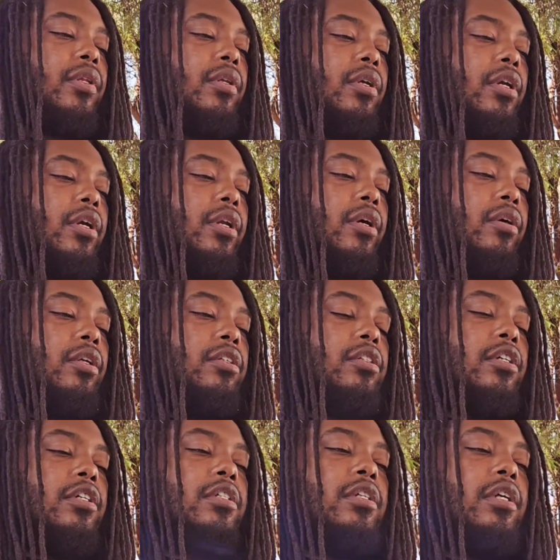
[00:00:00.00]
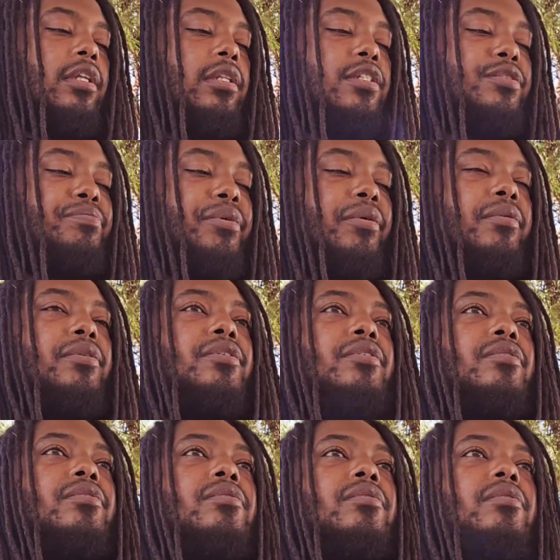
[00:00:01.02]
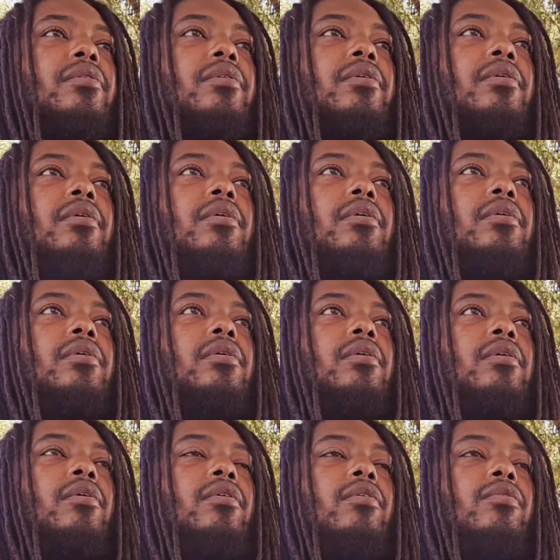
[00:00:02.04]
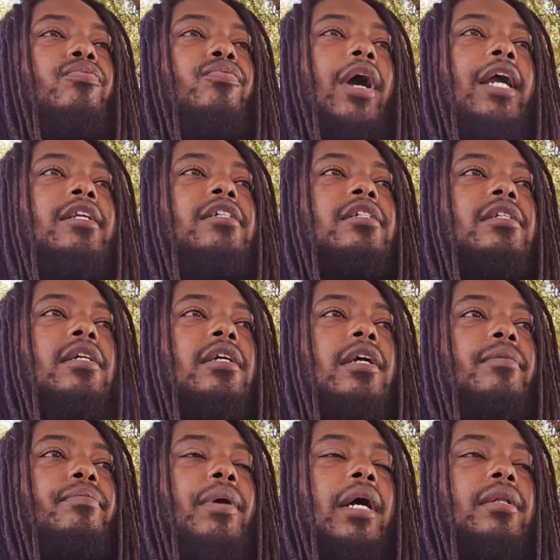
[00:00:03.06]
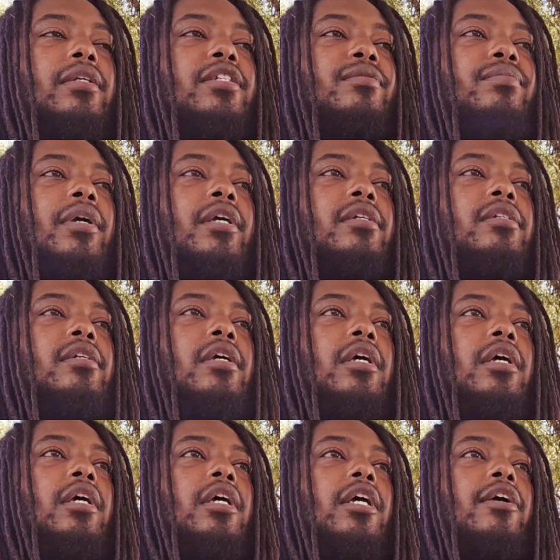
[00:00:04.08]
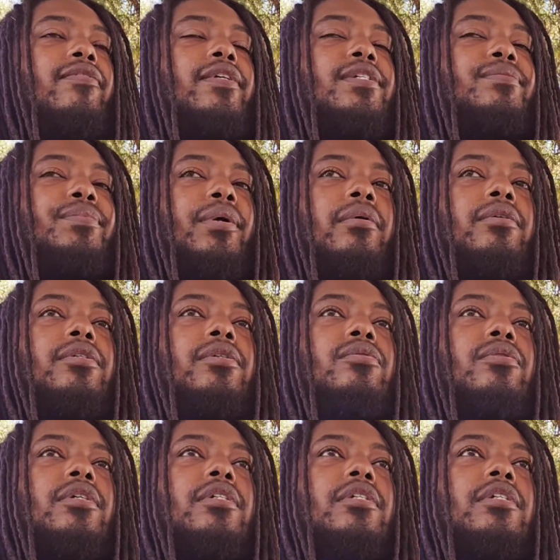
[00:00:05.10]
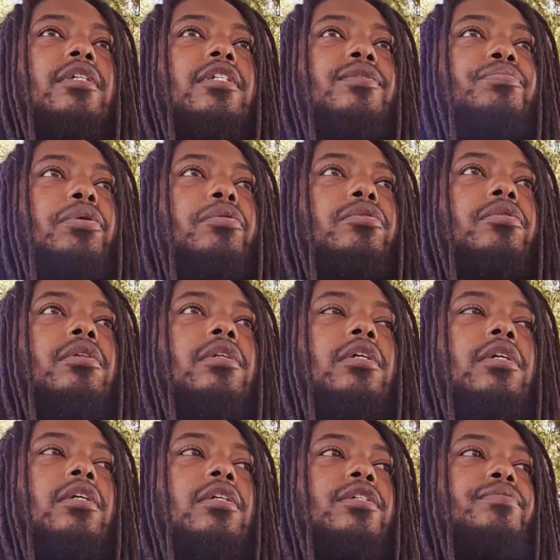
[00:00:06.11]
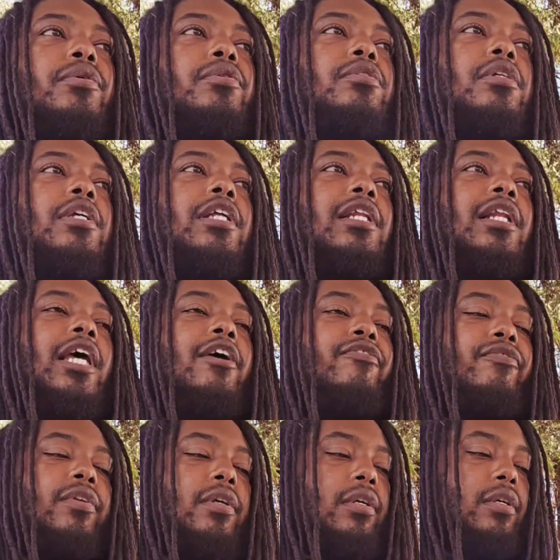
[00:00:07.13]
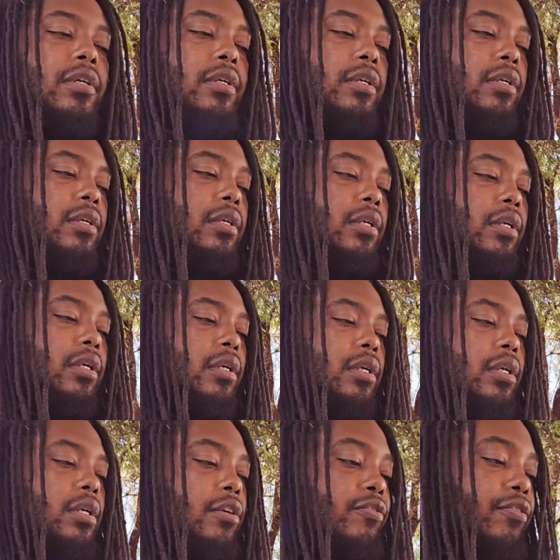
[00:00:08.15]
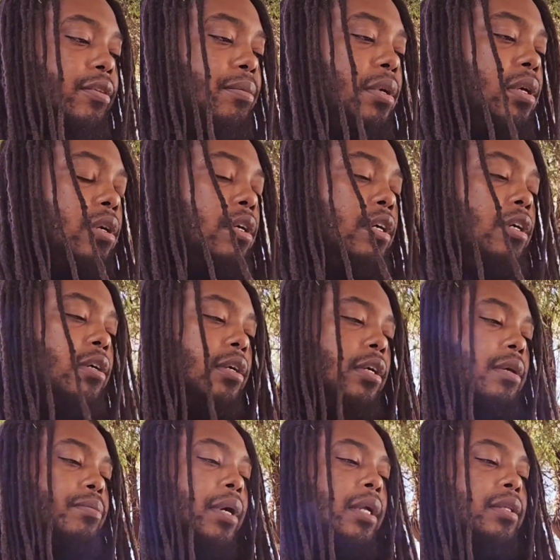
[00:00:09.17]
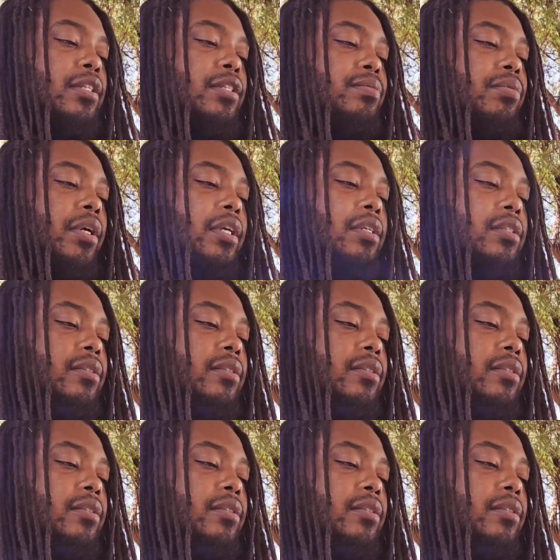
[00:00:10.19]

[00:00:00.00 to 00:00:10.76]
It's nothing spiritual righteously about this place. If it's spiritual, it's spiritually left. You feel me? About this place.